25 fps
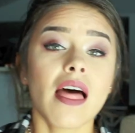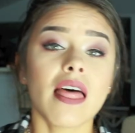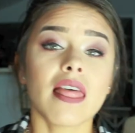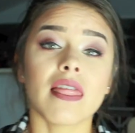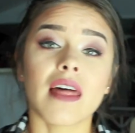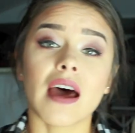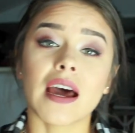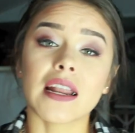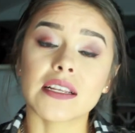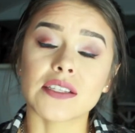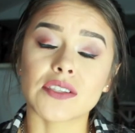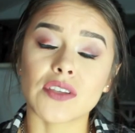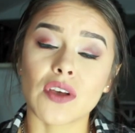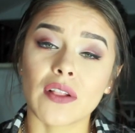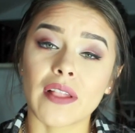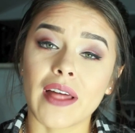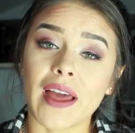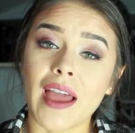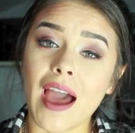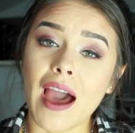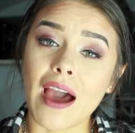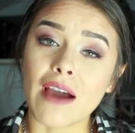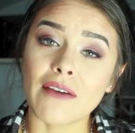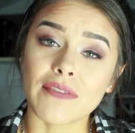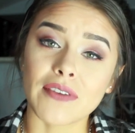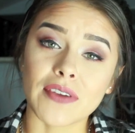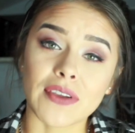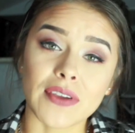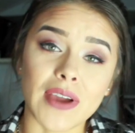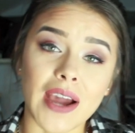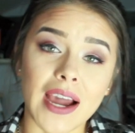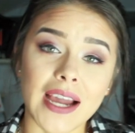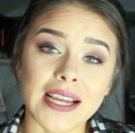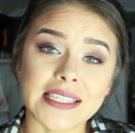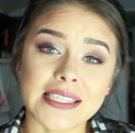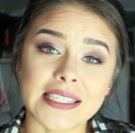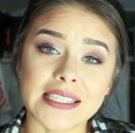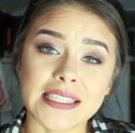That is all I have for you
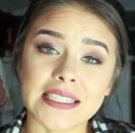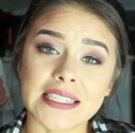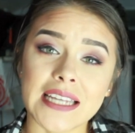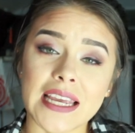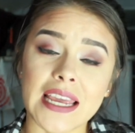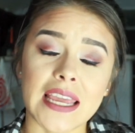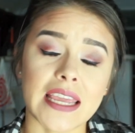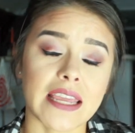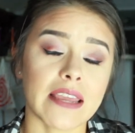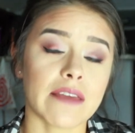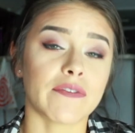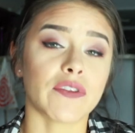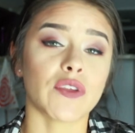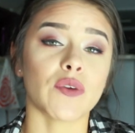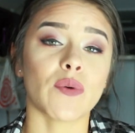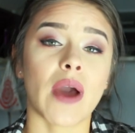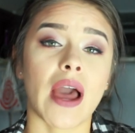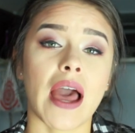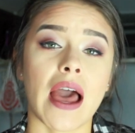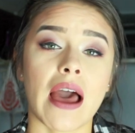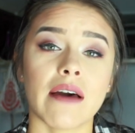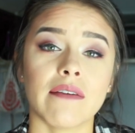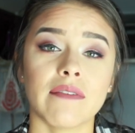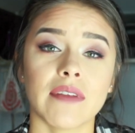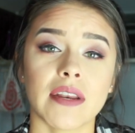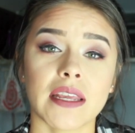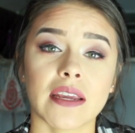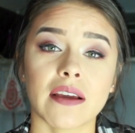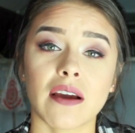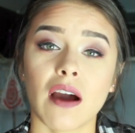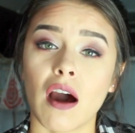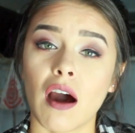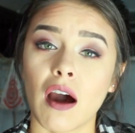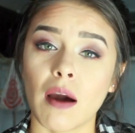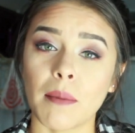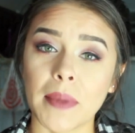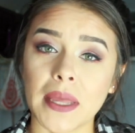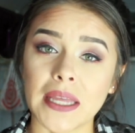guys today. If you have any
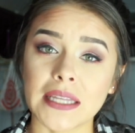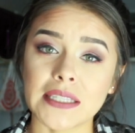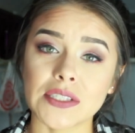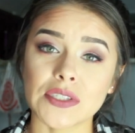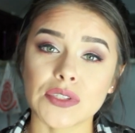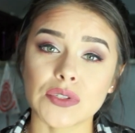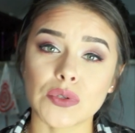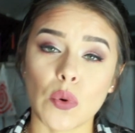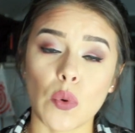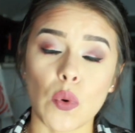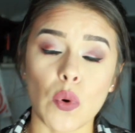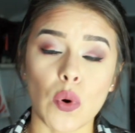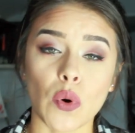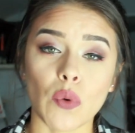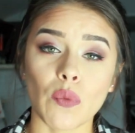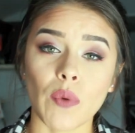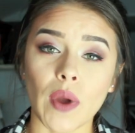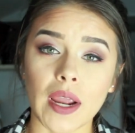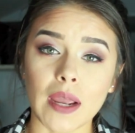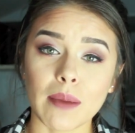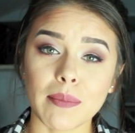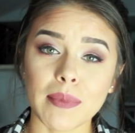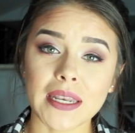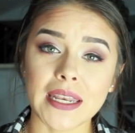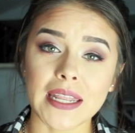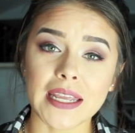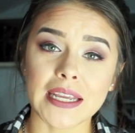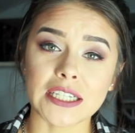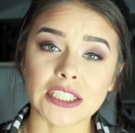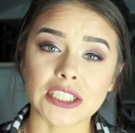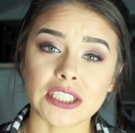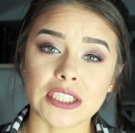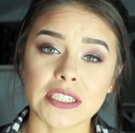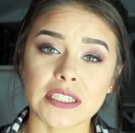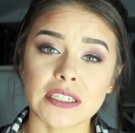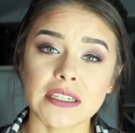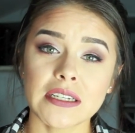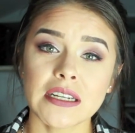comments or
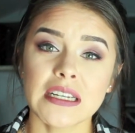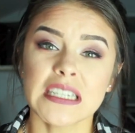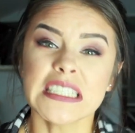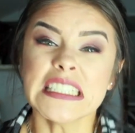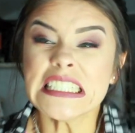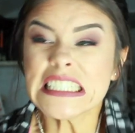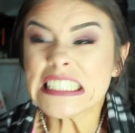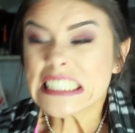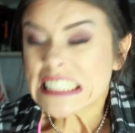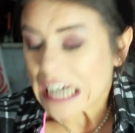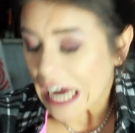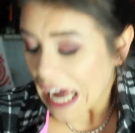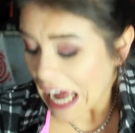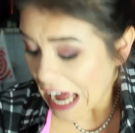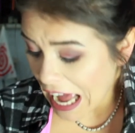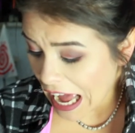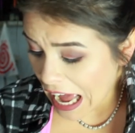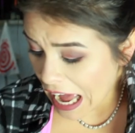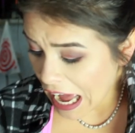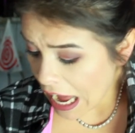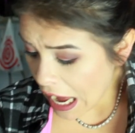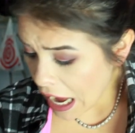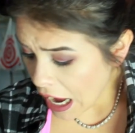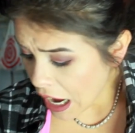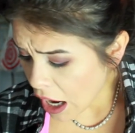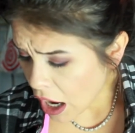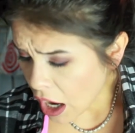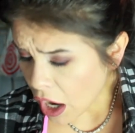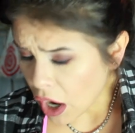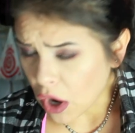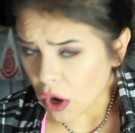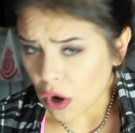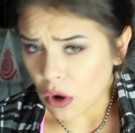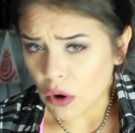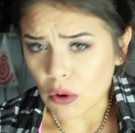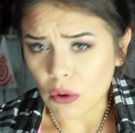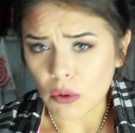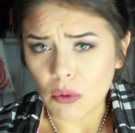recommendation,
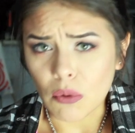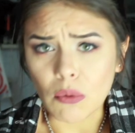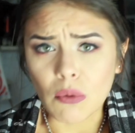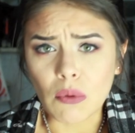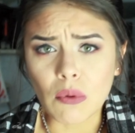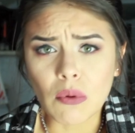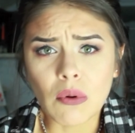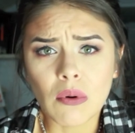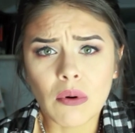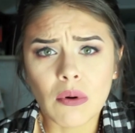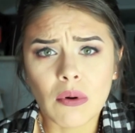ow!